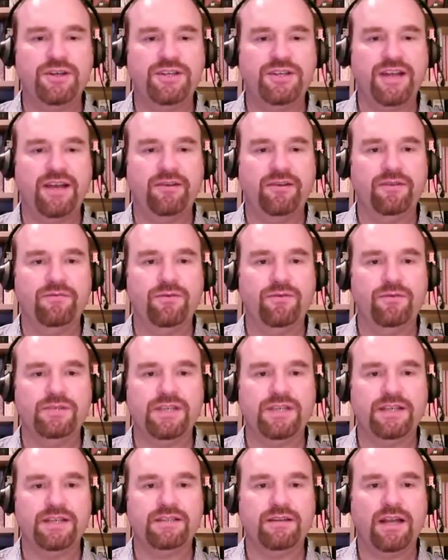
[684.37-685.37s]
Howling
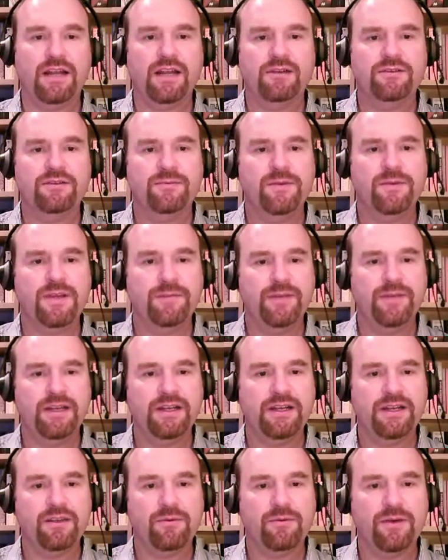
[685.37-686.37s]
Vortex. Hang on, did we complete
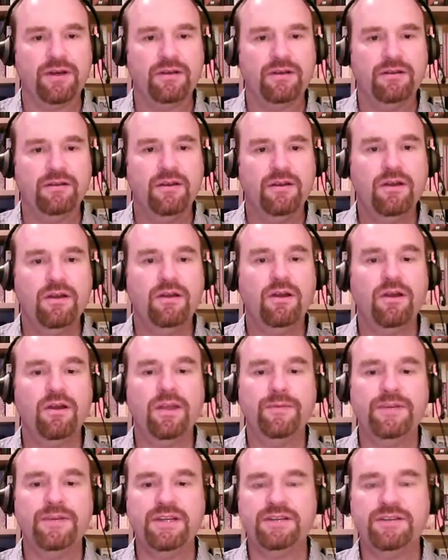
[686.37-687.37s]
another one? Oh yeah,
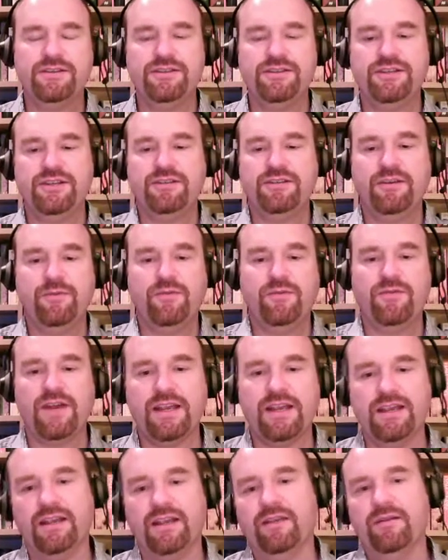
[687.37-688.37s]
we did. Geothermal
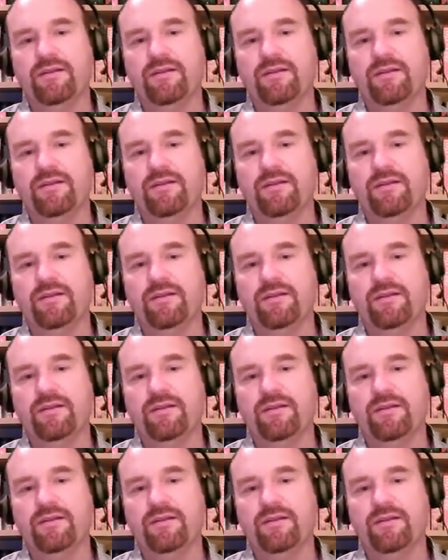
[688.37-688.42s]
fracking.